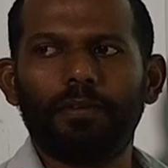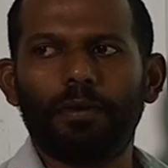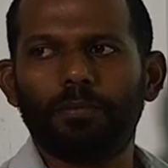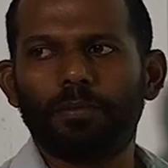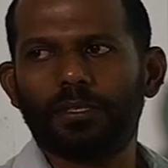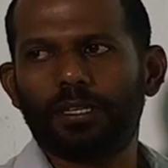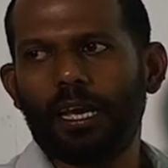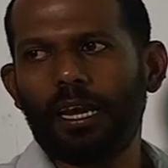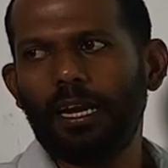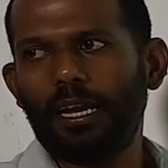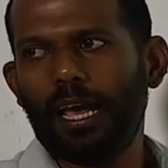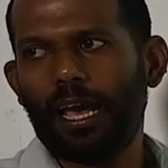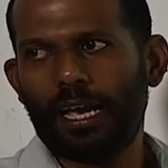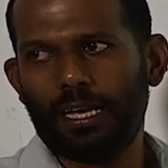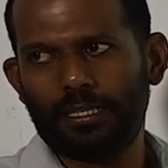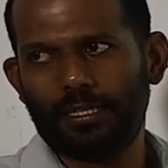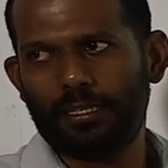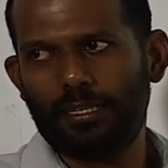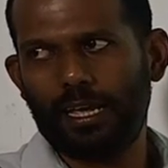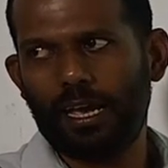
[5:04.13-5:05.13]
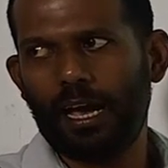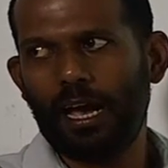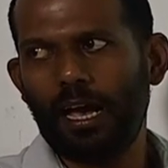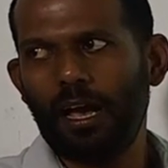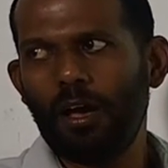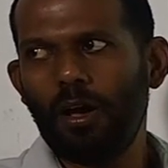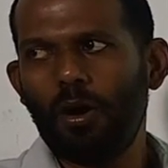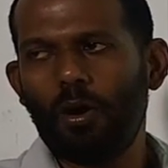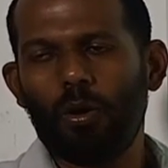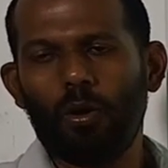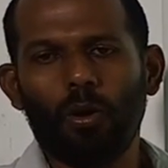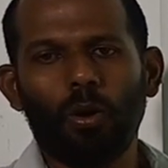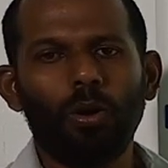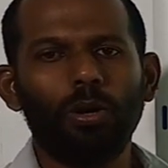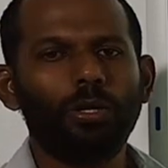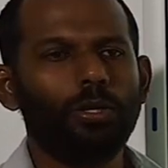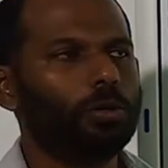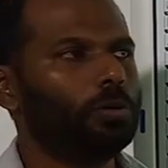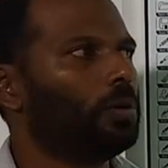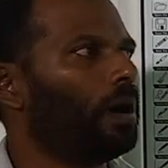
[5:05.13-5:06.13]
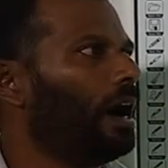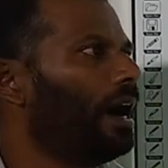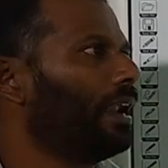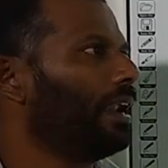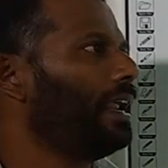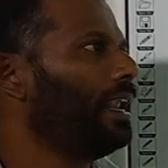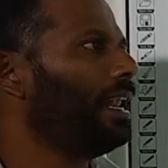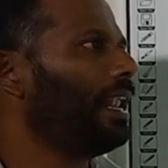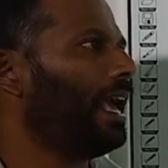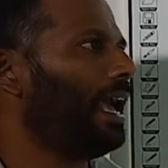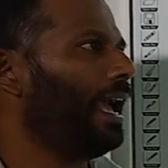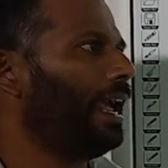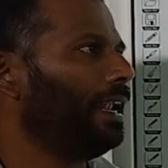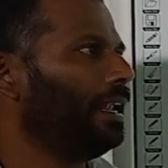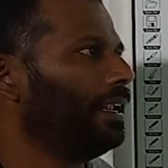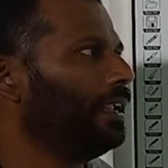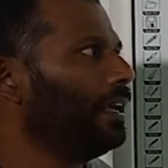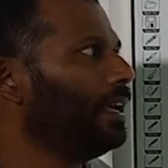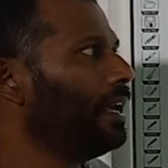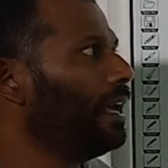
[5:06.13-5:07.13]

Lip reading: website has their own URL, and